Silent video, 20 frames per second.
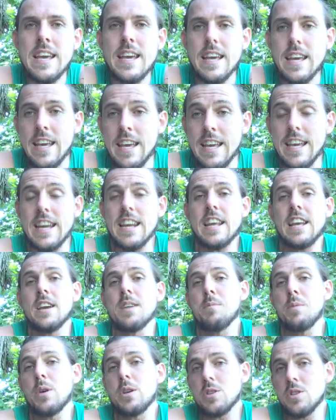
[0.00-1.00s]
in getting a
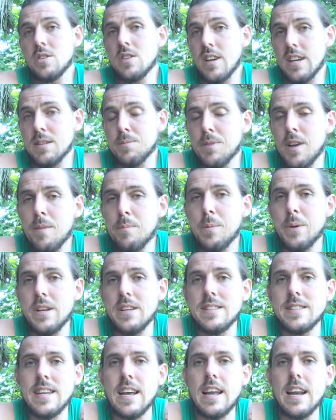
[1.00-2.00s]
merchandise company
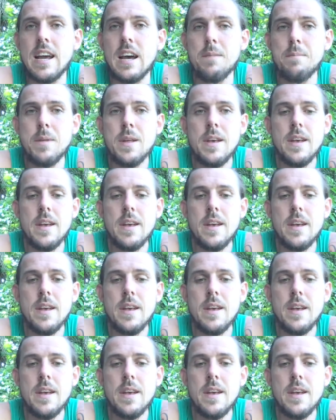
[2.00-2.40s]
set up.